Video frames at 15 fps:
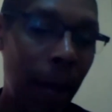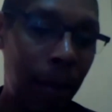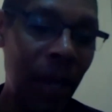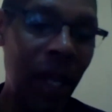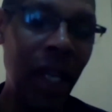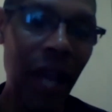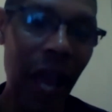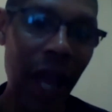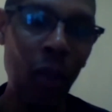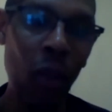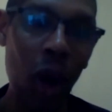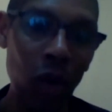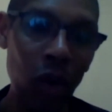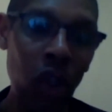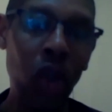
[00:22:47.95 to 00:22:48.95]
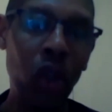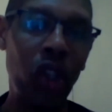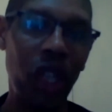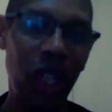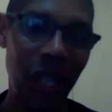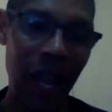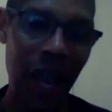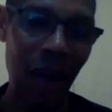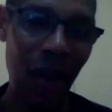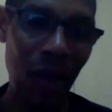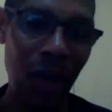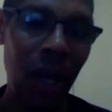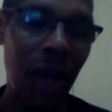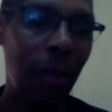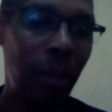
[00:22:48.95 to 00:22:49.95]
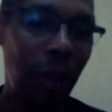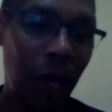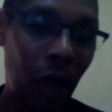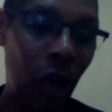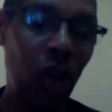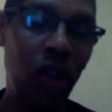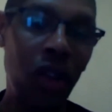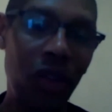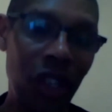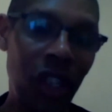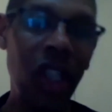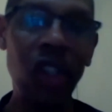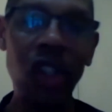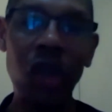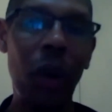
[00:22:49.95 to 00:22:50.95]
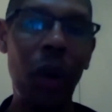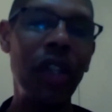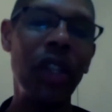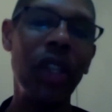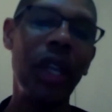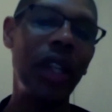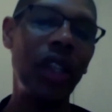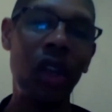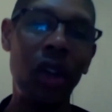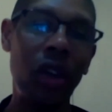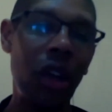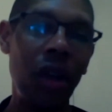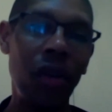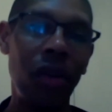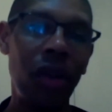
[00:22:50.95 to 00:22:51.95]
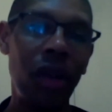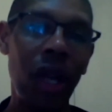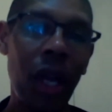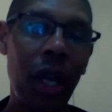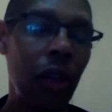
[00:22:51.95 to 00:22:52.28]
A big name won't touch it now because of the situation that's gone on.